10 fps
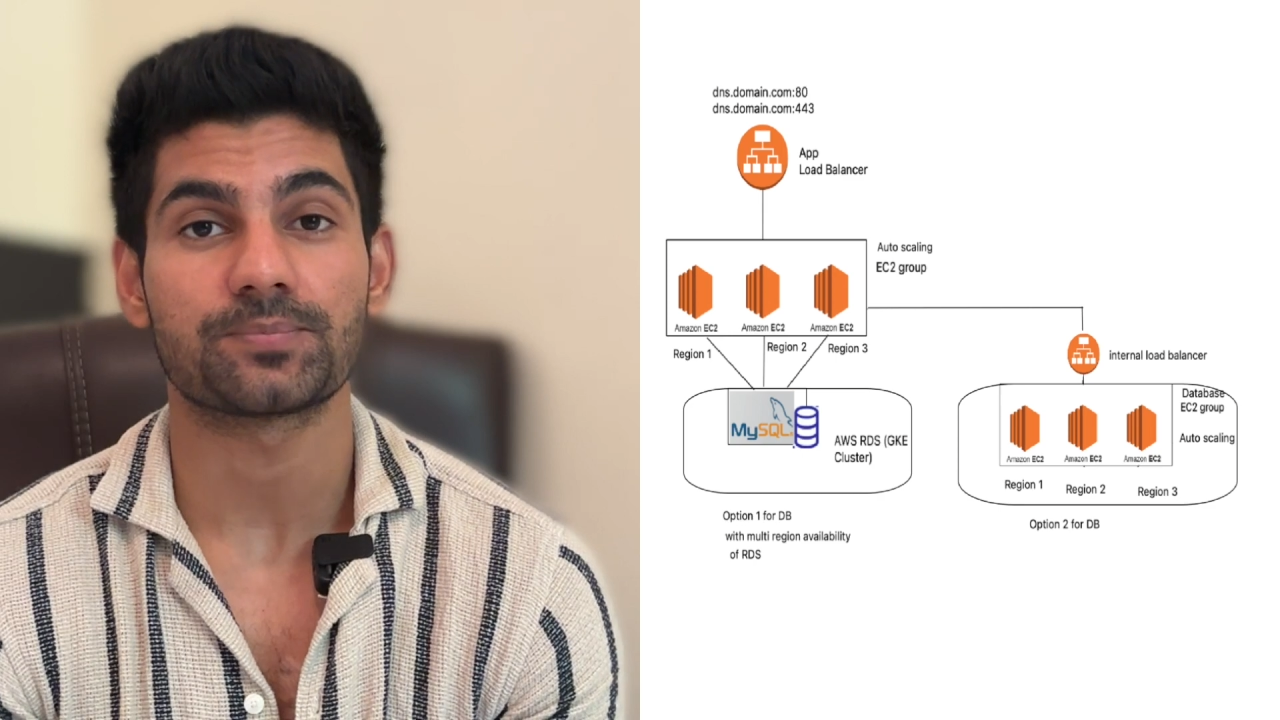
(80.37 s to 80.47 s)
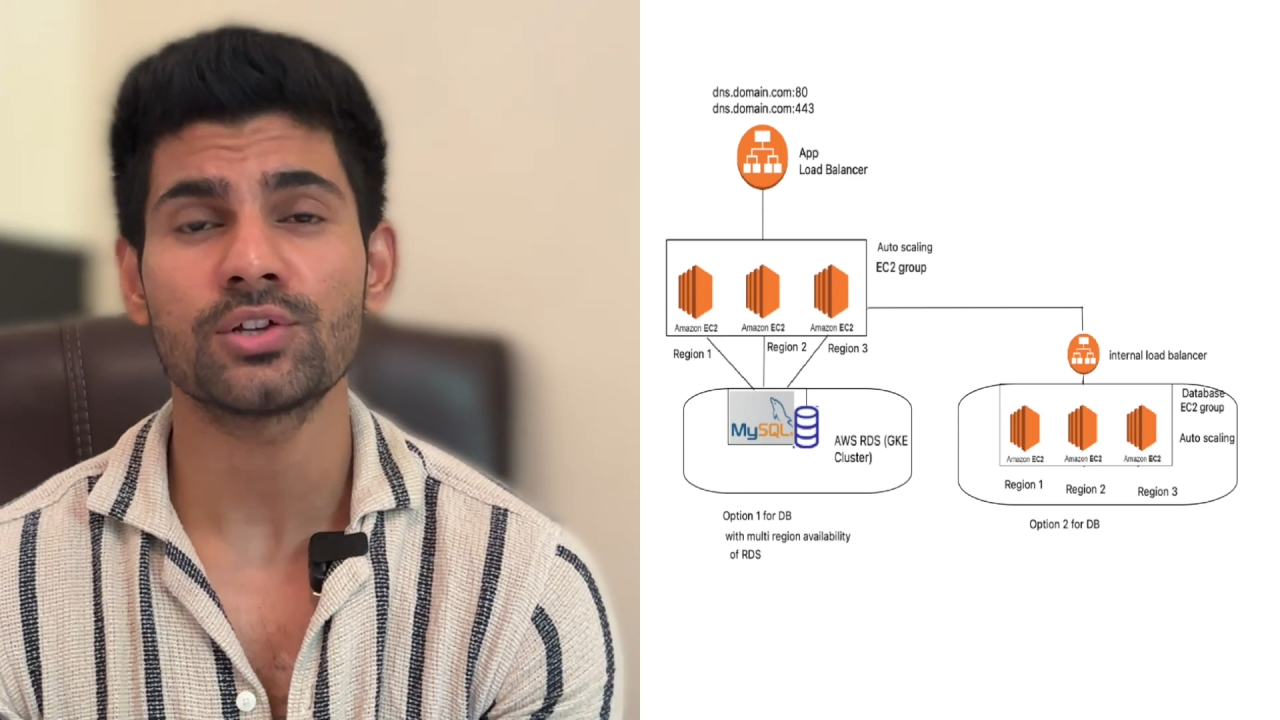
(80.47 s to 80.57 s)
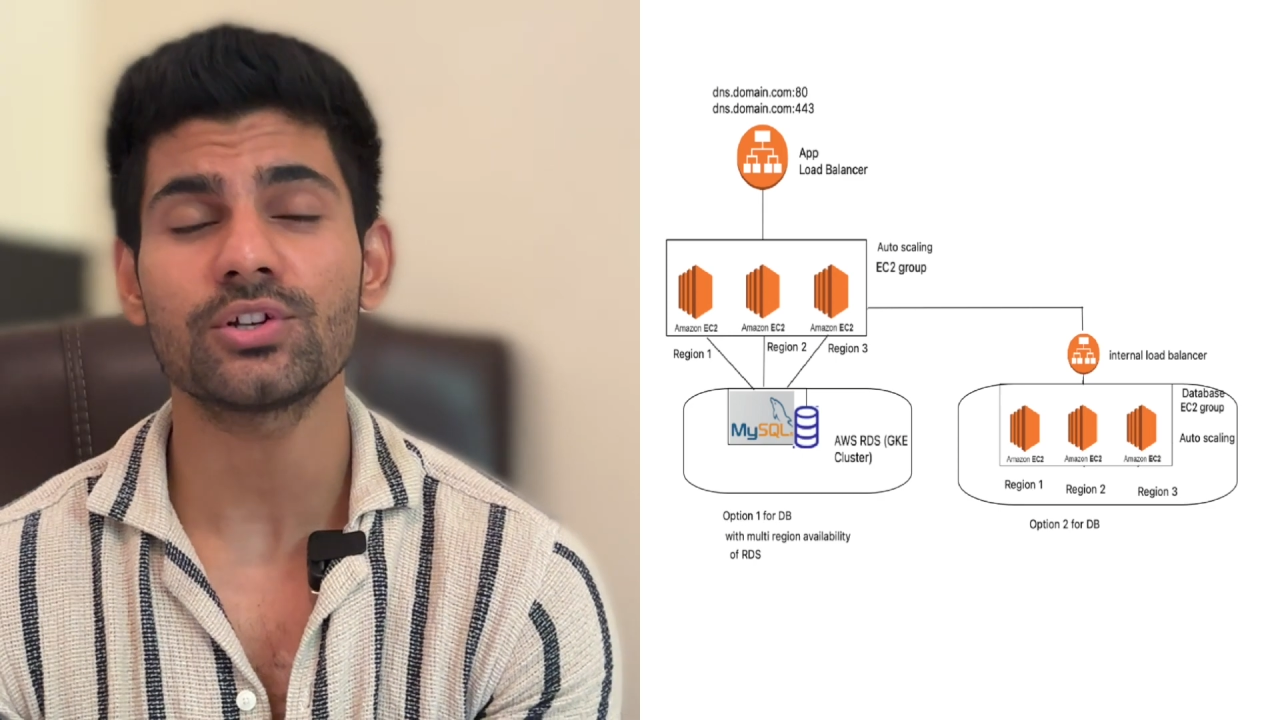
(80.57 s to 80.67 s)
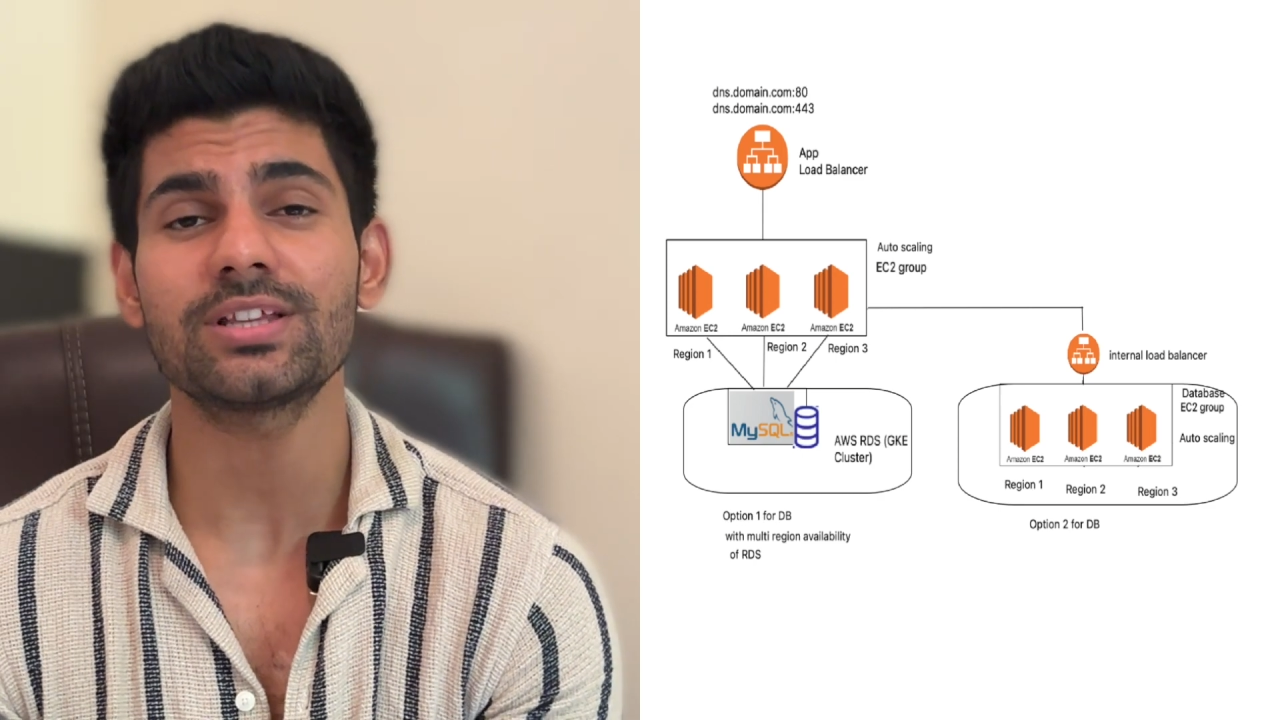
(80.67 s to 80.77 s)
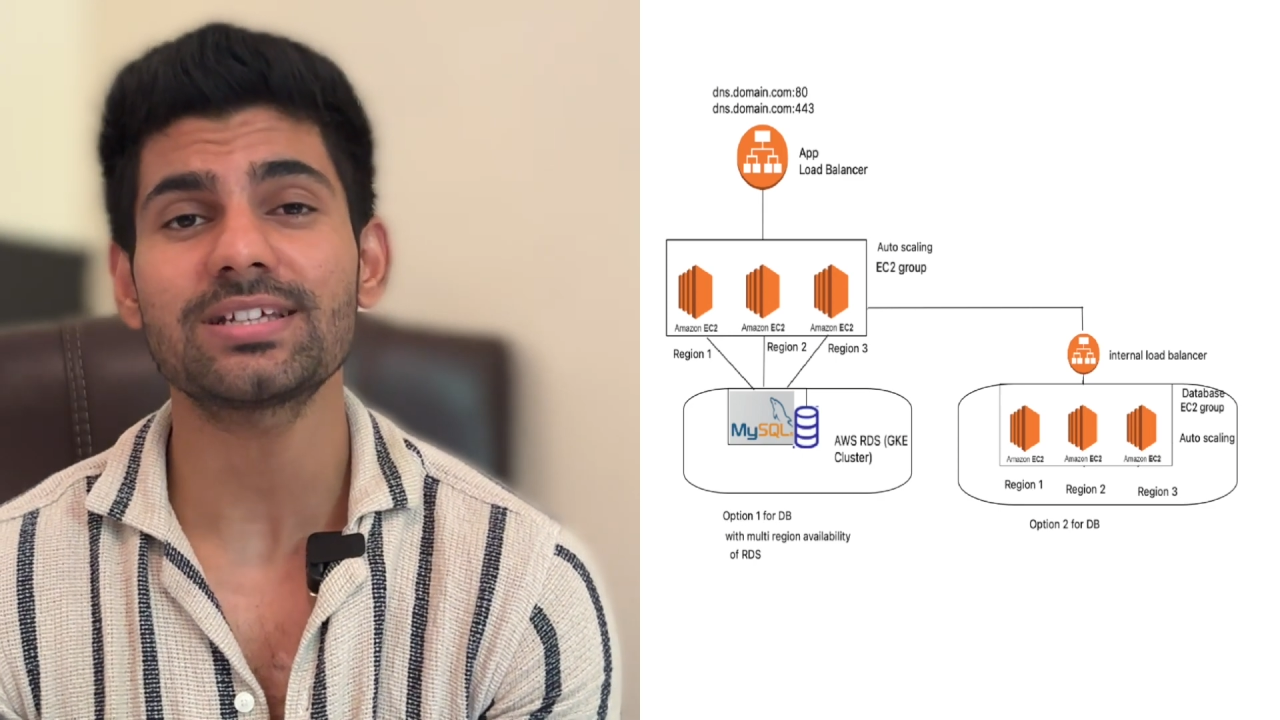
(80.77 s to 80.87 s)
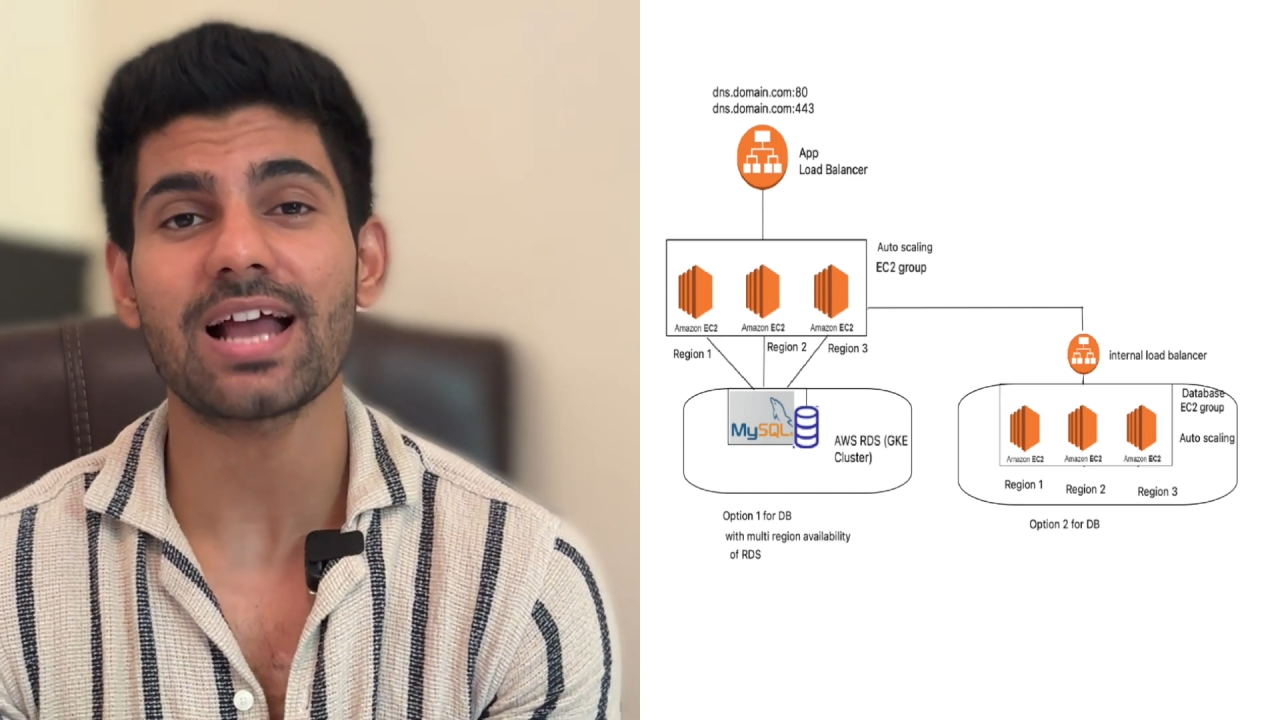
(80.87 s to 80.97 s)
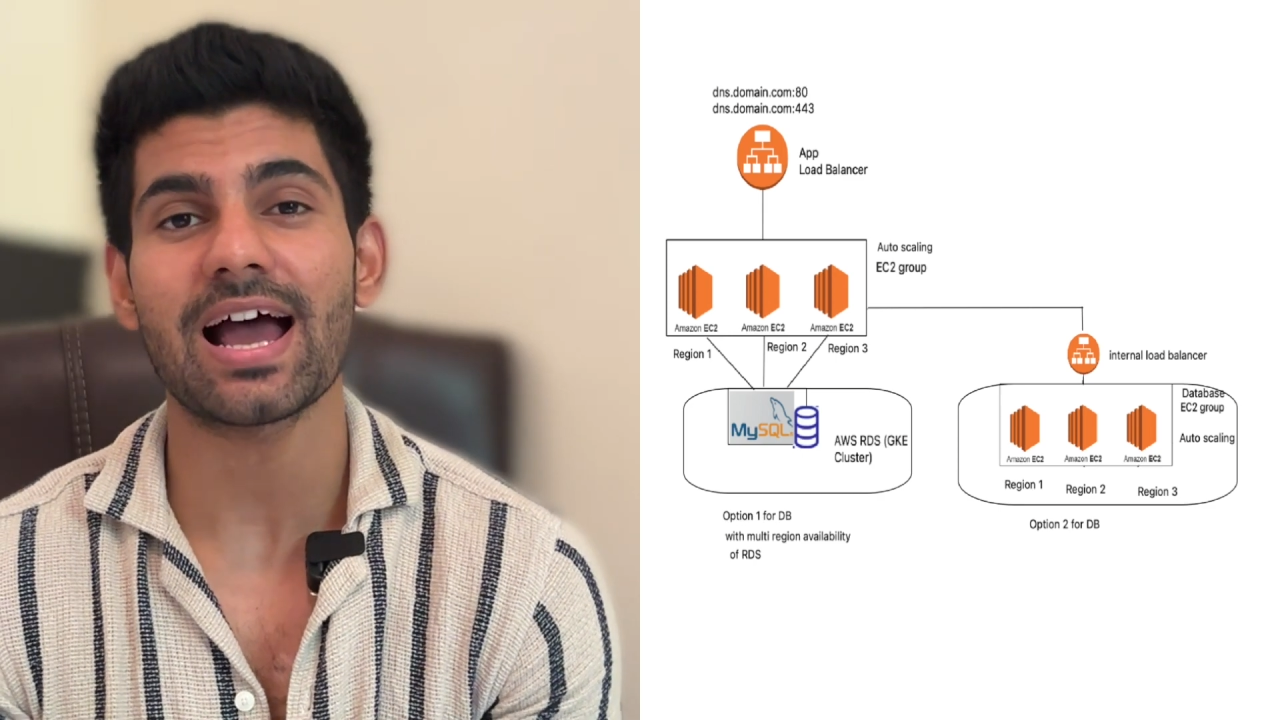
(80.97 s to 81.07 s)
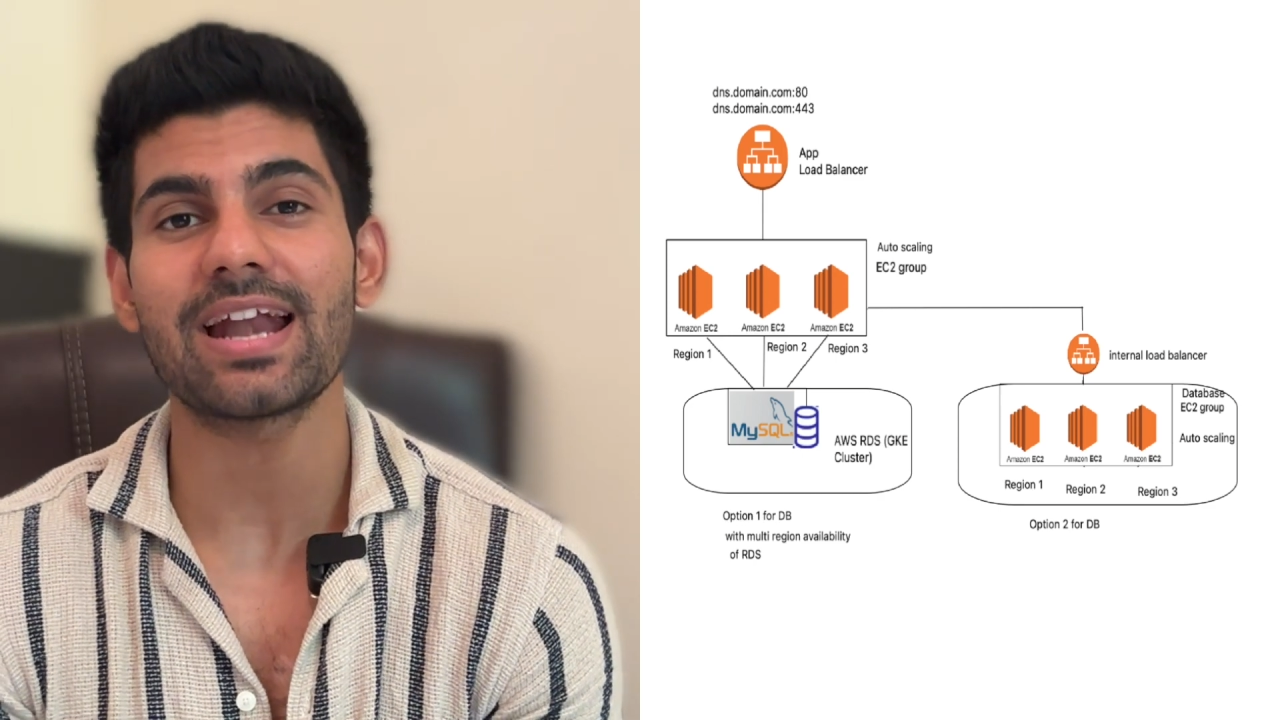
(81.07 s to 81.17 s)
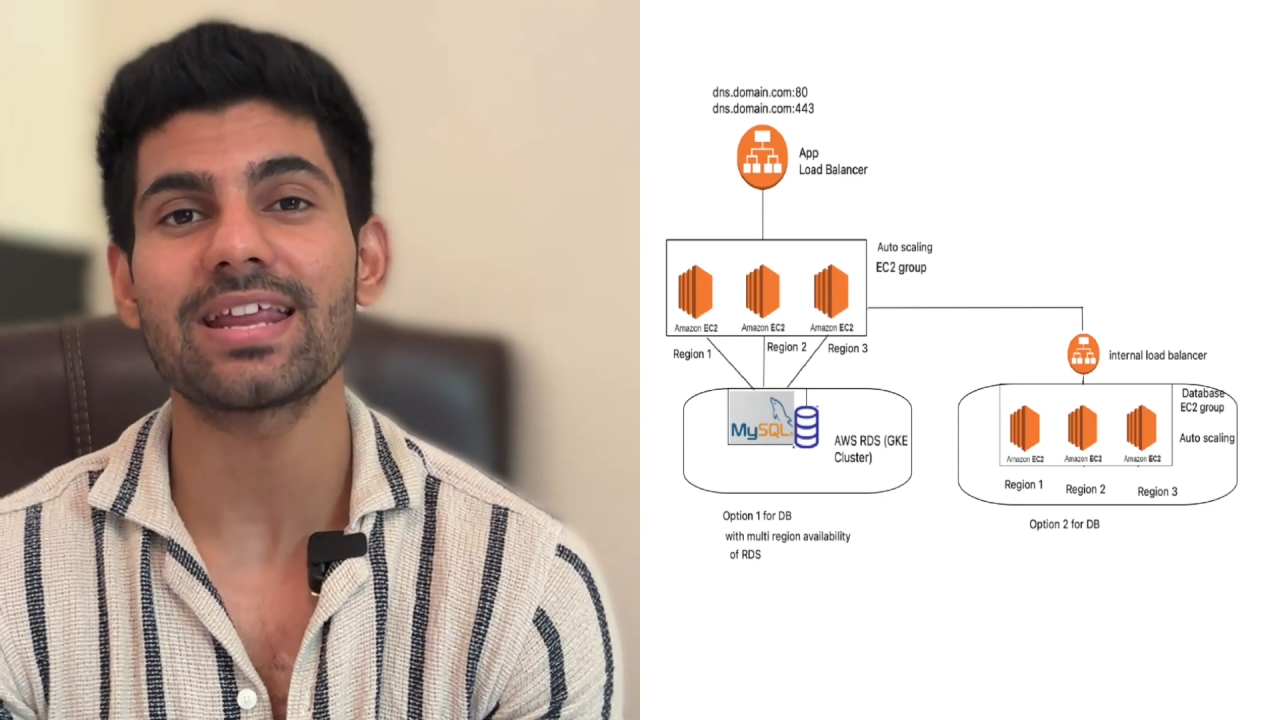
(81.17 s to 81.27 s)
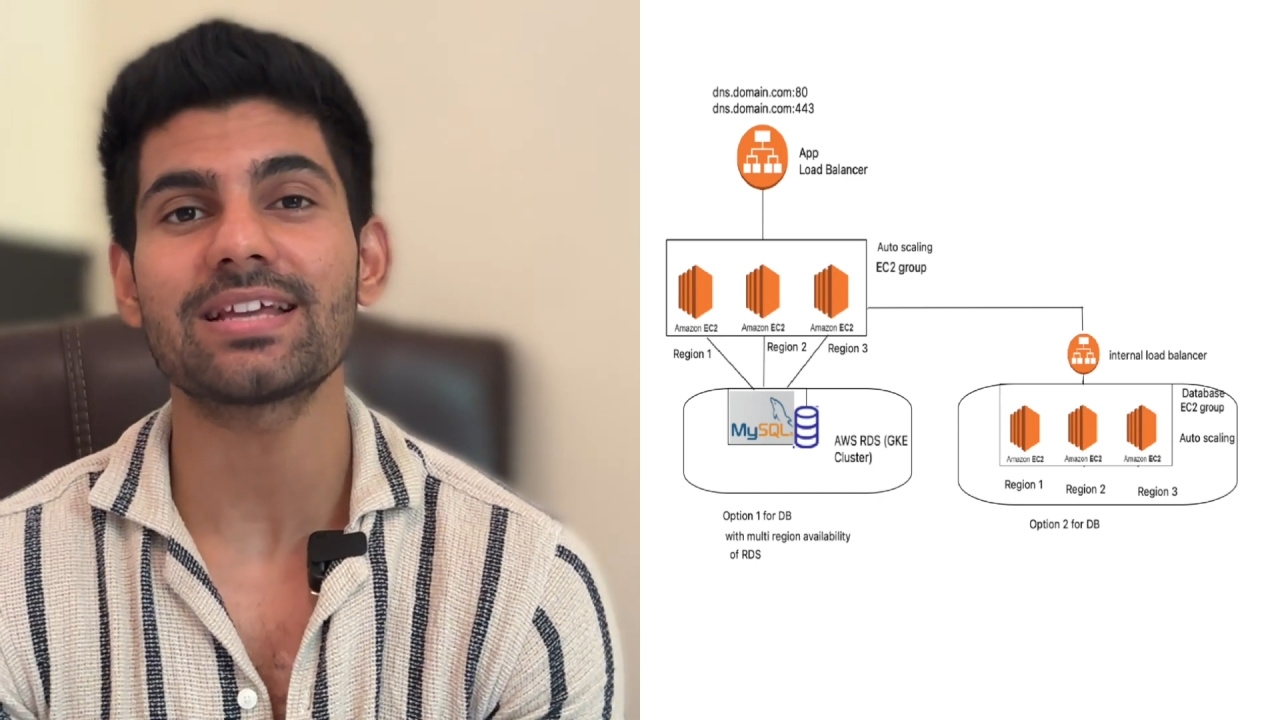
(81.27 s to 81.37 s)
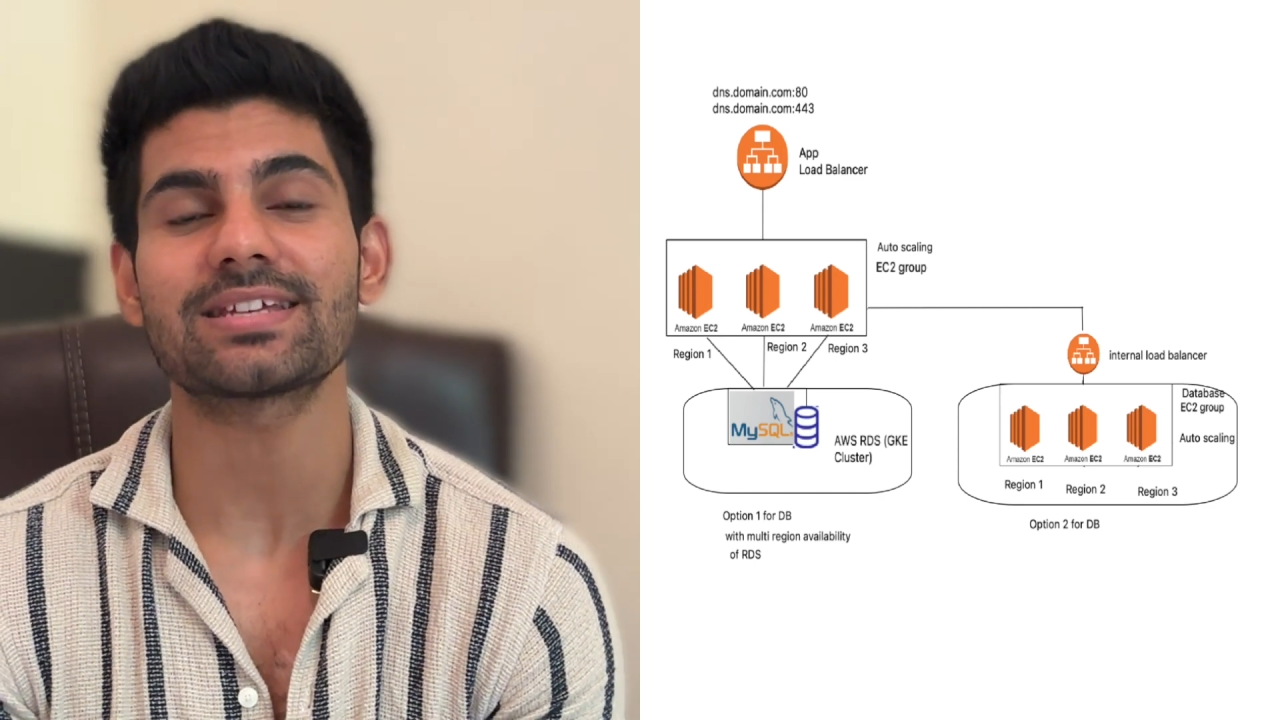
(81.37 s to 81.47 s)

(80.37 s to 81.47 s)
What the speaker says: So this RDS